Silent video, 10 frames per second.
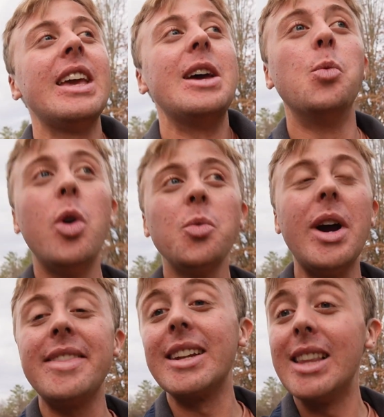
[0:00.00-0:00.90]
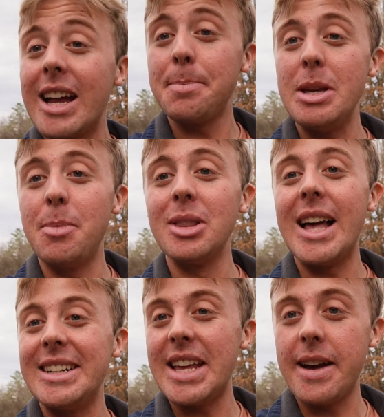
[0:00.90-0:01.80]
and one way that a lot of people
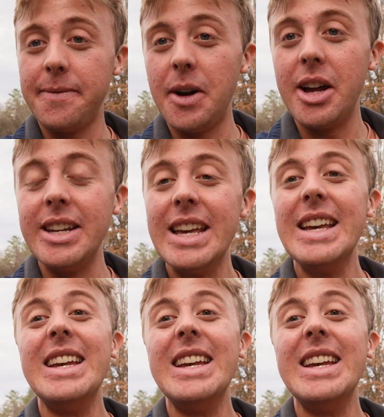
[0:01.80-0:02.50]
like to have fun